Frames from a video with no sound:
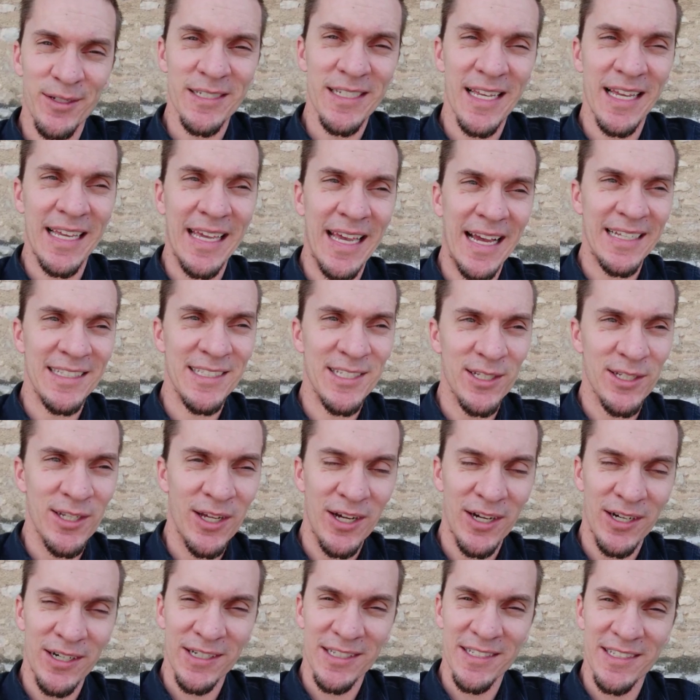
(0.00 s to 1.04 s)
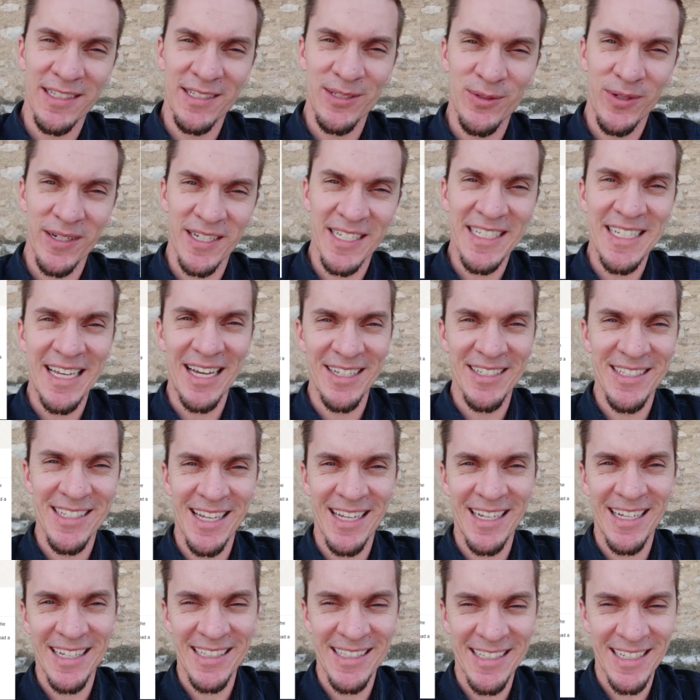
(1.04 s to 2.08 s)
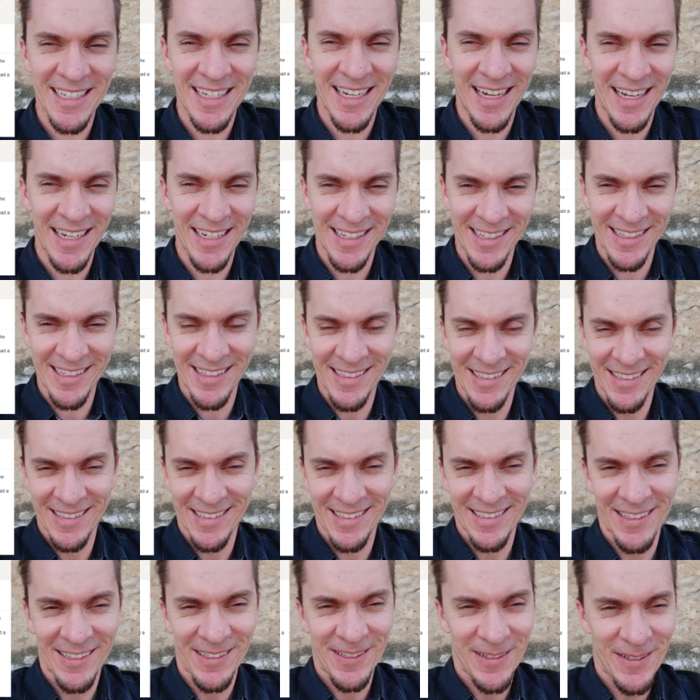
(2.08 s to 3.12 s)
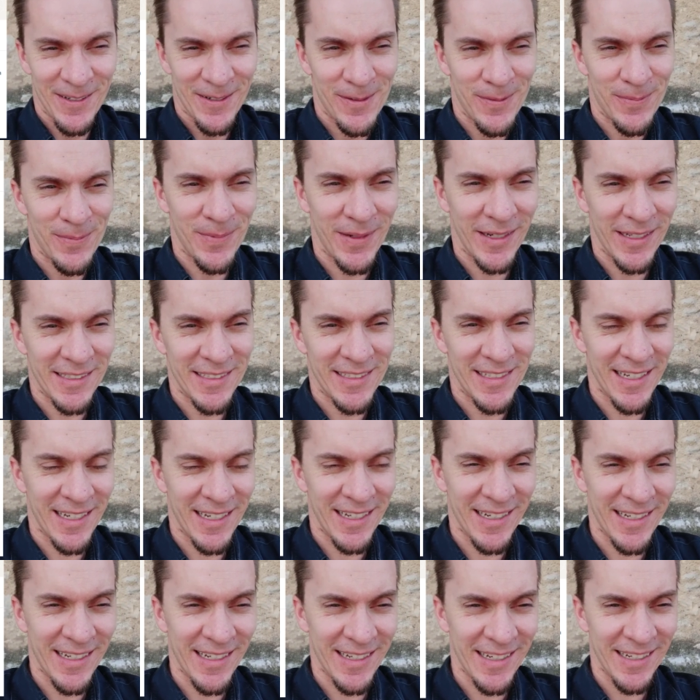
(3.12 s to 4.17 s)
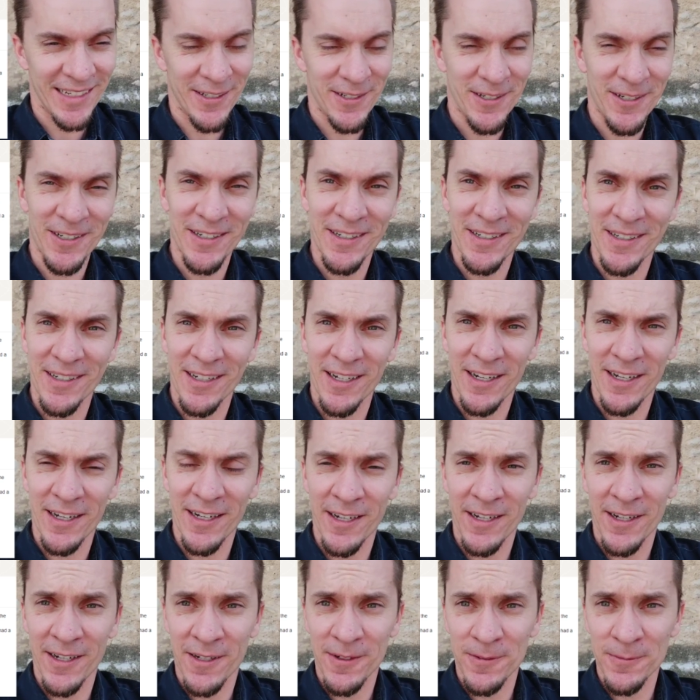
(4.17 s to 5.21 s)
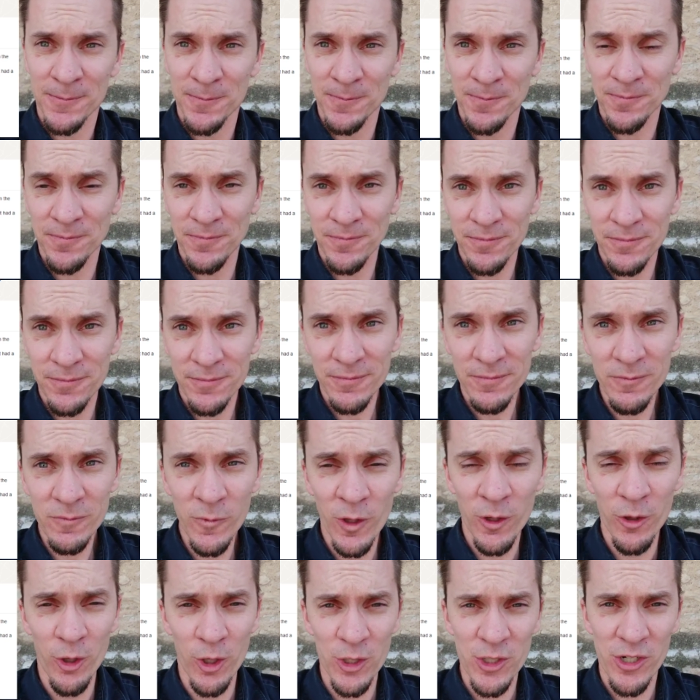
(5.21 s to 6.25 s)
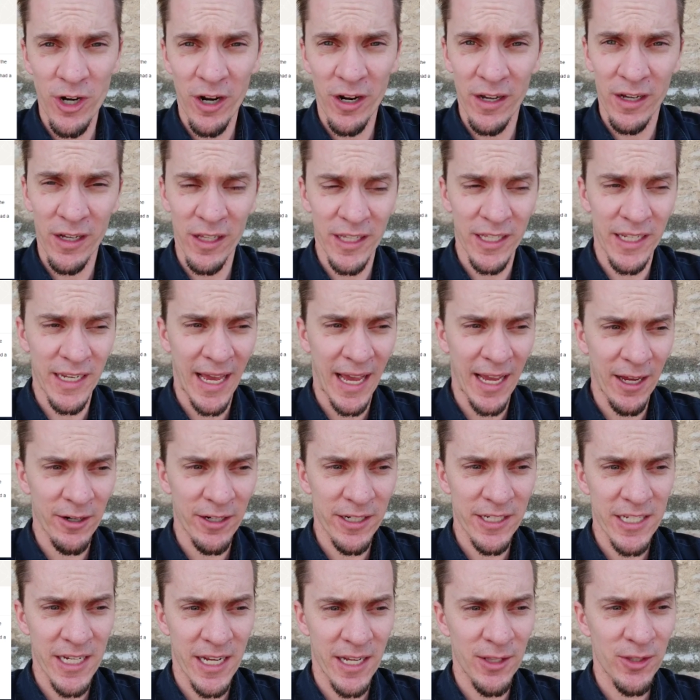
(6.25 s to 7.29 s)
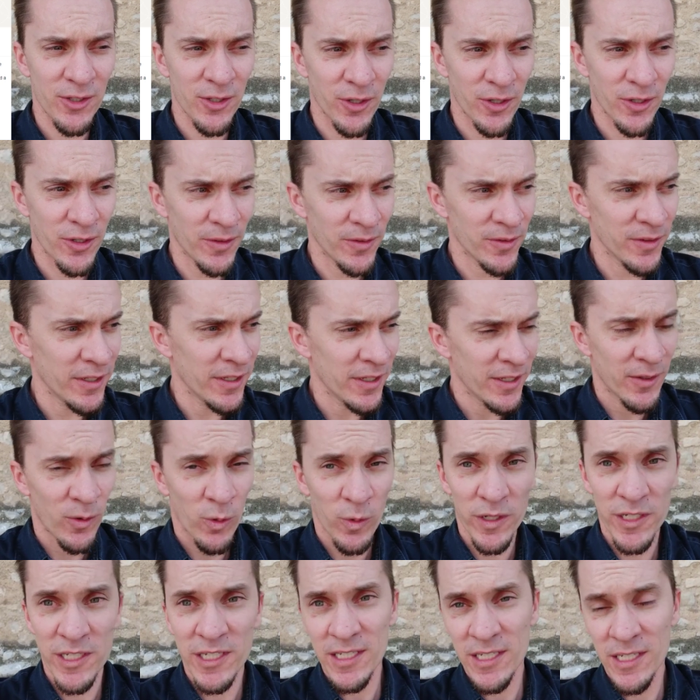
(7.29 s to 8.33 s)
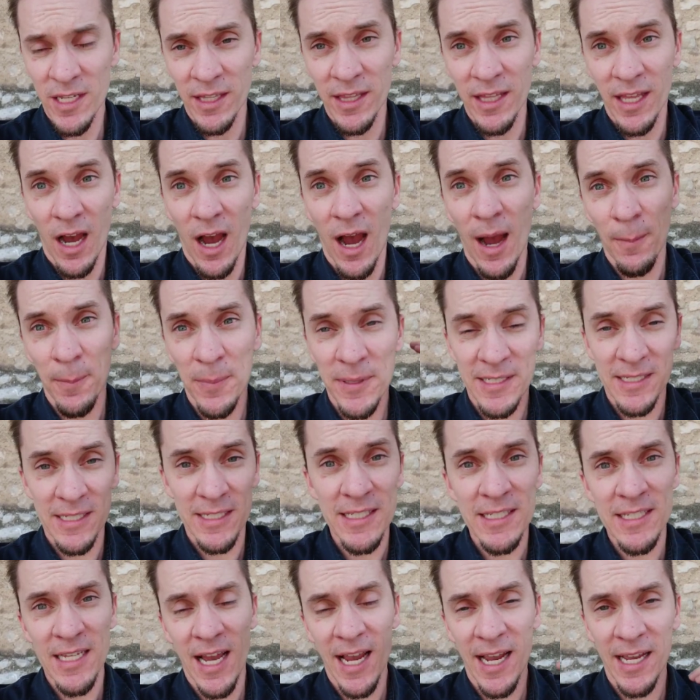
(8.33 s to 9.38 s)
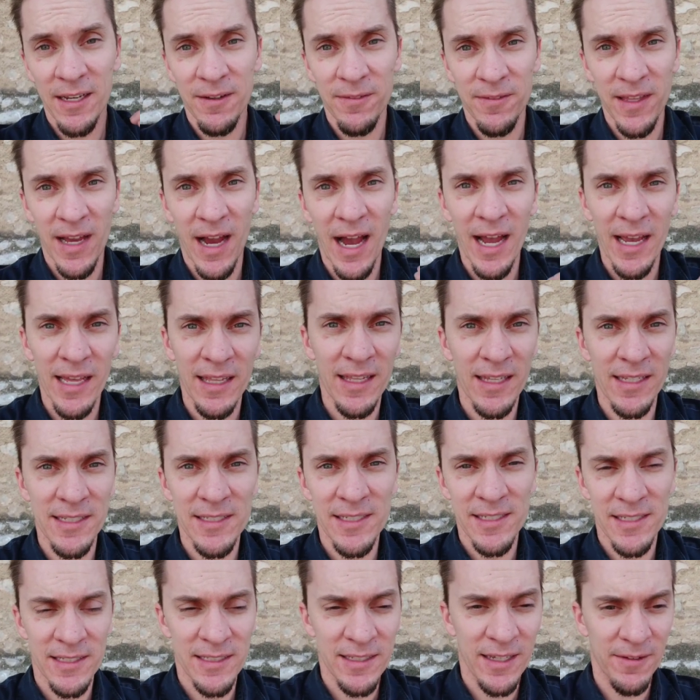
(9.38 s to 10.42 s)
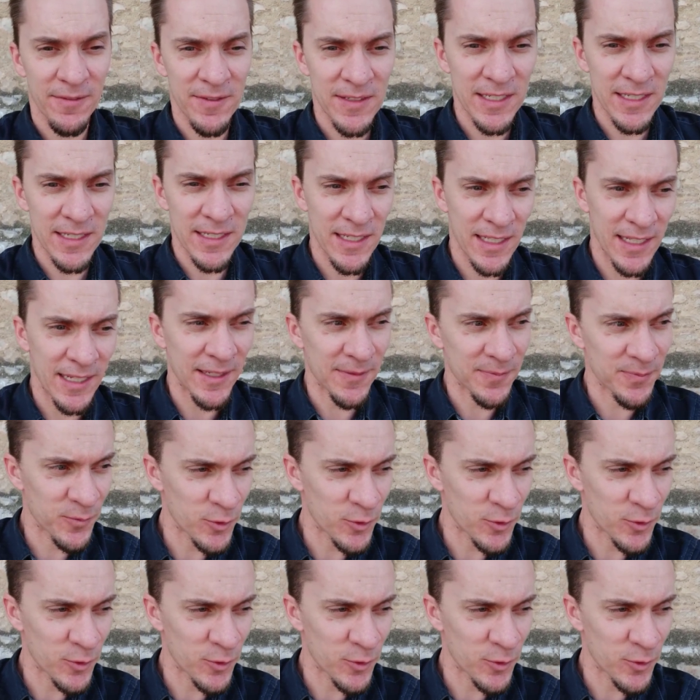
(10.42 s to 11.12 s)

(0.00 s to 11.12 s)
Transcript: It's like cats and dogs is what it sounds like, Katikani. But uh, um, those are all in Agrigento, which is on the opposite side of the island of Sicily.